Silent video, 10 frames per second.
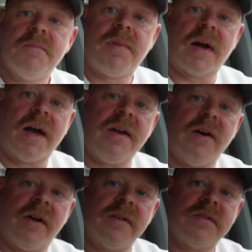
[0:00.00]
Buckeye
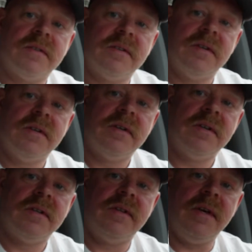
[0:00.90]
Donuts,
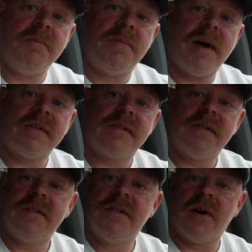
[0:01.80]
the
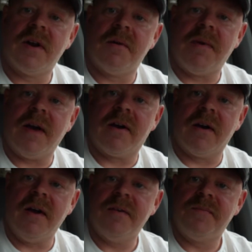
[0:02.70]
best donut
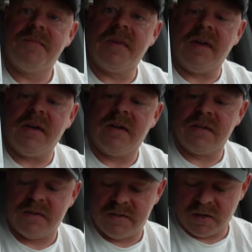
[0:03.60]
bakery in
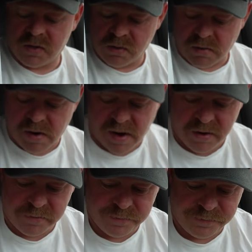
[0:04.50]
Central
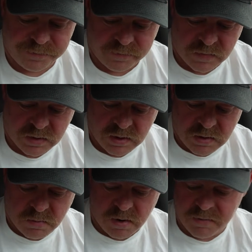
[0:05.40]
Ohio.
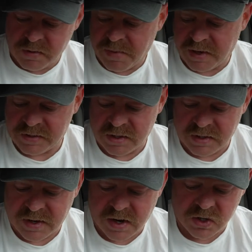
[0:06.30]
One of the best in
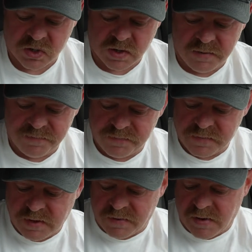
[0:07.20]
the country,
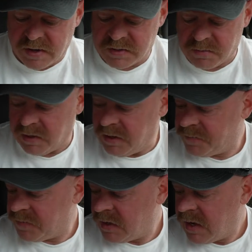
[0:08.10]
if you ask me.
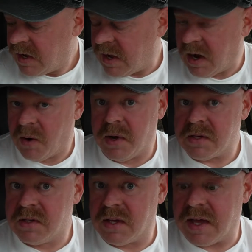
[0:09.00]
And I went
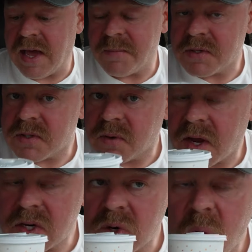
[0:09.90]
to the campus
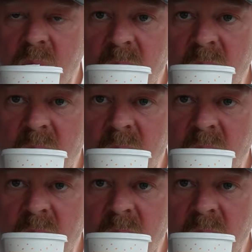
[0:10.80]
location.